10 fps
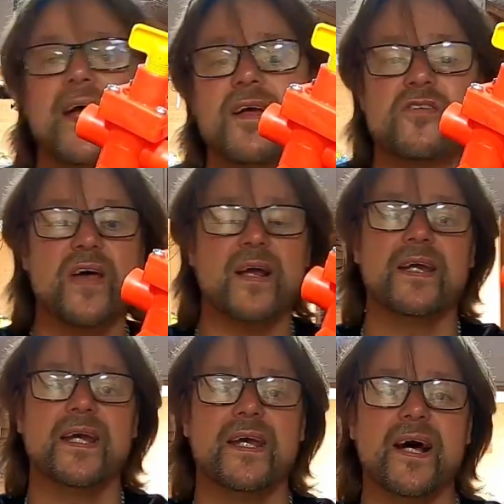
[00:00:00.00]

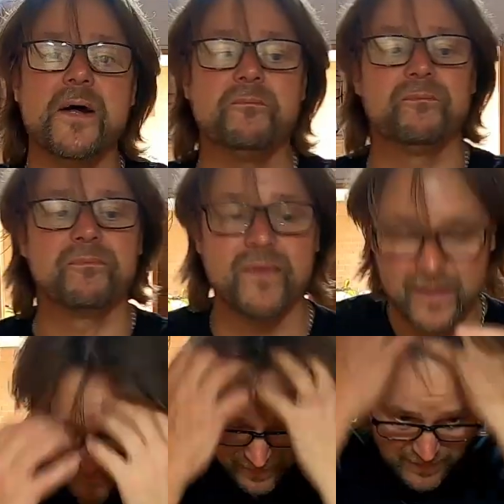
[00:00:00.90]
exactly here
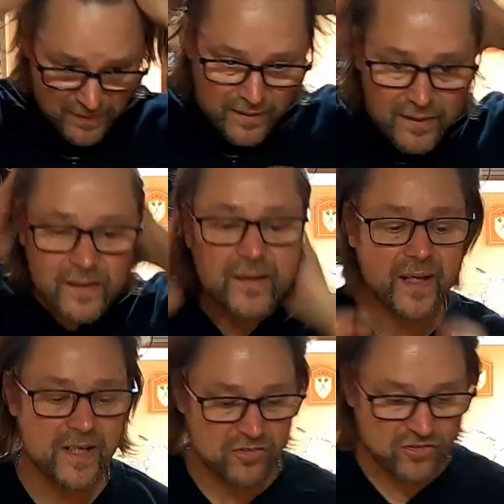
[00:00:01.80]

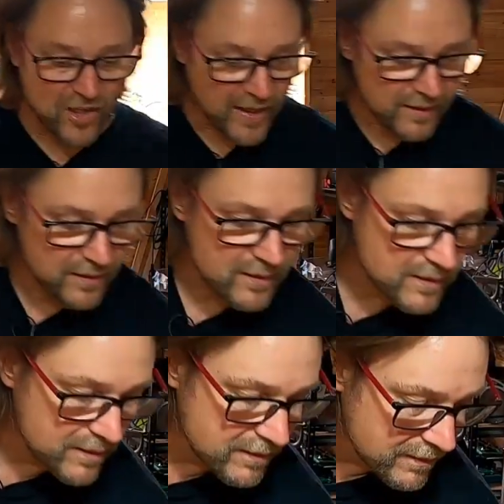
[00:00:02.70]
in its jacket
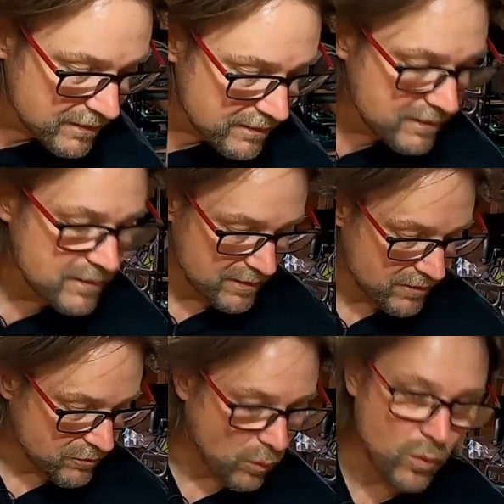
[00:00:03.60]

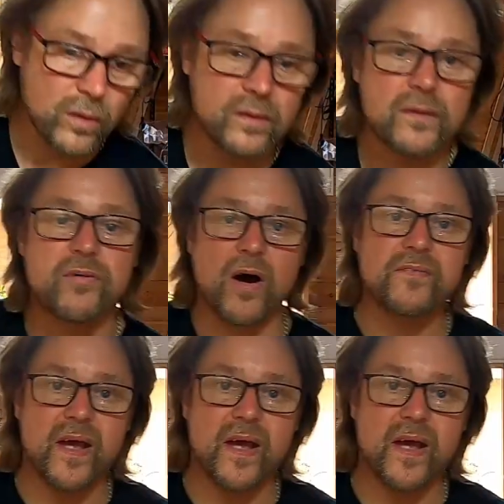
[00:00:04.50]
for 5